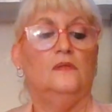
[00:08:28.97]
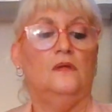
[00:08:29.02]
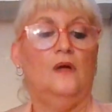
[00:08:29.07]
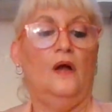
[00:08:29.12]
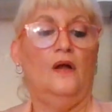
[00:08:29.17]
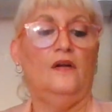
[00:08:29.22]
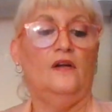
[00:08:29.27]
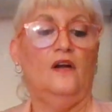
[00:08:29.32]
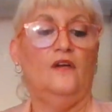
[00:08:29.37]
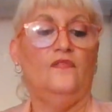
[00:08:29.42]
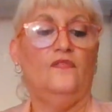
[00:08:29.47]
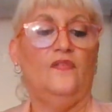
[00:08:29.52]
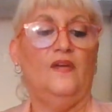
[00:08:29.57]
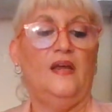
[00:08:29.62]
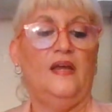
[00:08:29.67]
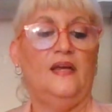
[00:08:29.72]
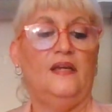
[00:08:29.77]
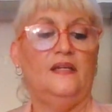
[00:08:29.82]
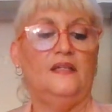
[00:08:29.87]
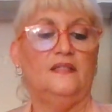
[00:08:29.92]
on our
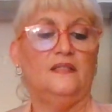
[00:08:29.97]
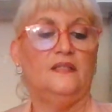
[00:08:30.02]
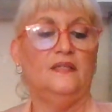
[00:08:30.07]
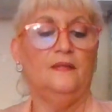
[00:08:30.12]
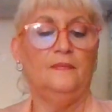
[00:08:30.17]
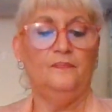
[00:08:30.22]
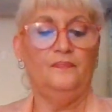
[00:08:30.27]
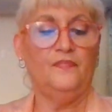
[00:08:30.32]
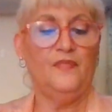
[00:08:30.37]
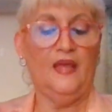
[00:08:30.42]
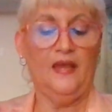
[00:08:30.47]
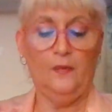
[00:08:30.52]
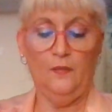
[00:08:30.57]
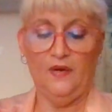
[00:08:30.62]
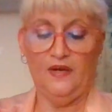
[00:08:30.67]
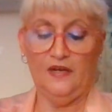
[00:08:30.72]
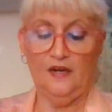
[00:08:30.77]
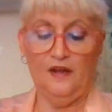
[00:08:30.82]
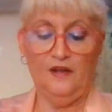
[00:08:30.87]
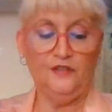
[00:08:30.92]
face, and
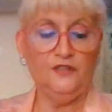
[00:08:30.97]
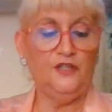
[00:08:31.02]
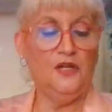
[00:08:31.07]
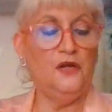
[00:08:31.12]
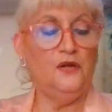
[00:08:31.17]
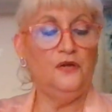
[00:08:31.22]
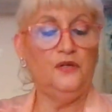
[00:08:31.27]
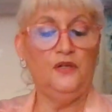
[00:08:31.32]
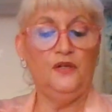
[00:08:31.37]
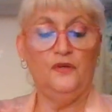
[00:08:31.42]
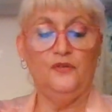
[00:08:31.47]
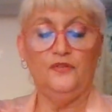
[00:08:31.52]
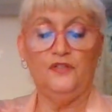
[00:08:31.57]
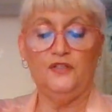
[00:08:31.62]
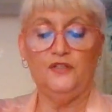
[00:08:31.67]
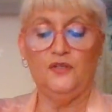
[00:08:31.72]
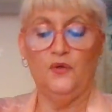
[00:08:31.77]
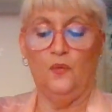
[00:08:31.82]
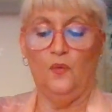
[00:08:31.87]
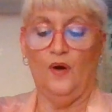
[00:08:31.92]
we can also use
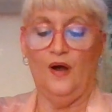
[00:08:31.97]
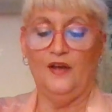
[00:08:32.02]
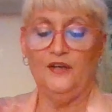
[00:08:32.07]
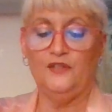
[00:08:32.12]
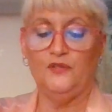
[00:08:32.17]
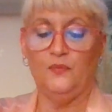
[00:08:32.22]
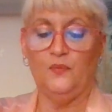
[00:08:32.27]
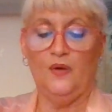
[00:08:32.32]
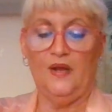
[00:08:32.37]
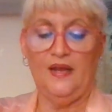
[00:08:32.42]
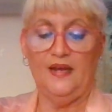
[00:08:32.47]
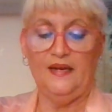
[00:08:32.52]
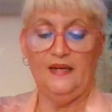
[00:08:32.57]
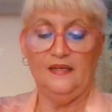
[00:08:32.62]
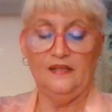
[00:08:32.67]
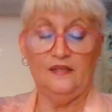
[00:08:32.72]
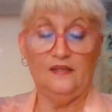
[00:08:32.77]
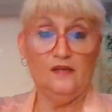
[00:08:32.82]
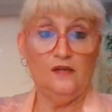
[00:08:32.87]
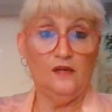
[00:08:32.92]
it to wash
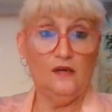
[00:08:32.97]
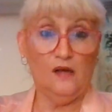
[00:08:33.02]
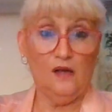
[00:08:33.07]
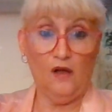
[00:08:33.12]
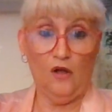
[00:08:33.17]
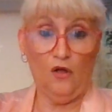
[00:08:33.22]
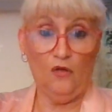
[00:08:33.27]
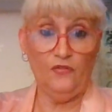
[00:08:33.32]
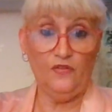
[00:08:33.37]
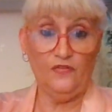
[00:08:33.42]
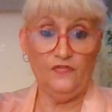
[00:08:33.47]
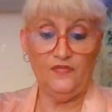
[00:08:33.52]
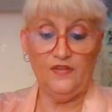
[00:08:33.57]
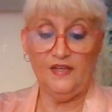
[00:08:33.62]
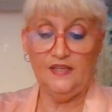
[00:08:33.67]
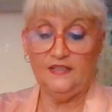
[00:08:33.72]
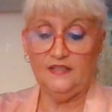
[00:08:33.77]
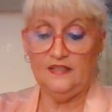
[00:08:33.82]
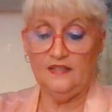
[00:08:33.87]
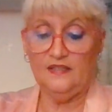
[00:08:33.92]
away all the
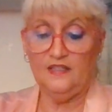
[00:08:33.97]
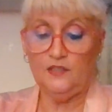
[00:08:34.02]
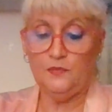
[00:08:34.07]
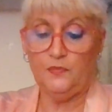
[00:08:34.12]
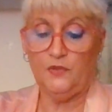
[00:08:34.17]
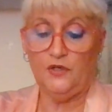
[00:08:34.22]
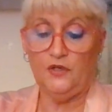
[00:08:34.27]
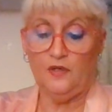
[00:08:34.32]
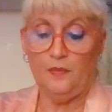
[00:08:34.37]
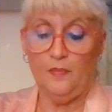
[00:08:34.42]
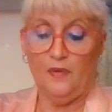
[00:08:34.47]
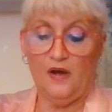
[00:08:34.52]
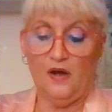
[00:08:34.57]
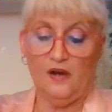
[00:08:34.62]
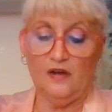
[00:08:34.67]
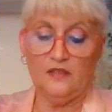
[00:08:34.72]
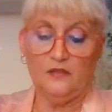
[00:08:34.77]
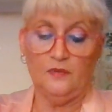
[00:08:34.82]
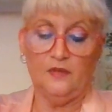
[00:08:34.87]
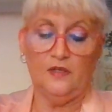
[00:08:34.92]
things in this beauty
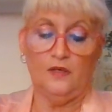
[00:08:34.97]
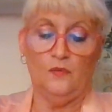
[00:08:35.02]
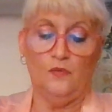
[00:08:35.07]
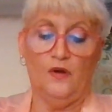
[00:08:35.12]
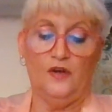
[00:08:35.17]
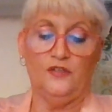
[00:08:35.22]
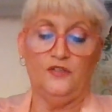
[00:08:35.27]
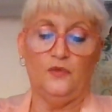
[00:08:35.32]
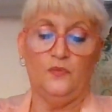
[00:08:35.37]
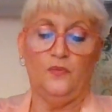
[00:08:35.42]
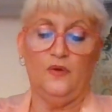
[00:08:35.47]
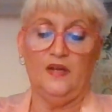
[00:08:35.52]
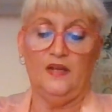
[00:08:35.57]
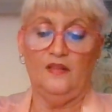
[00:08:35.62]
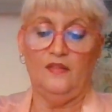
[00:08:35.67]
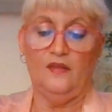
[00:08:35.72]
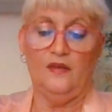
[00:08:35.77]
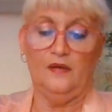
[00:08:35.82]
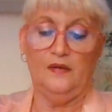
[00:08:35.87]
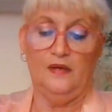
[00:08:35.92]
box. We can wash
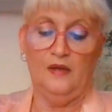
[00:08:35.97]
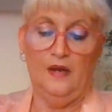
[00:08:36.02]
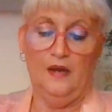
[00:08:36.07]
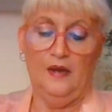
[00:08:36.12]
away the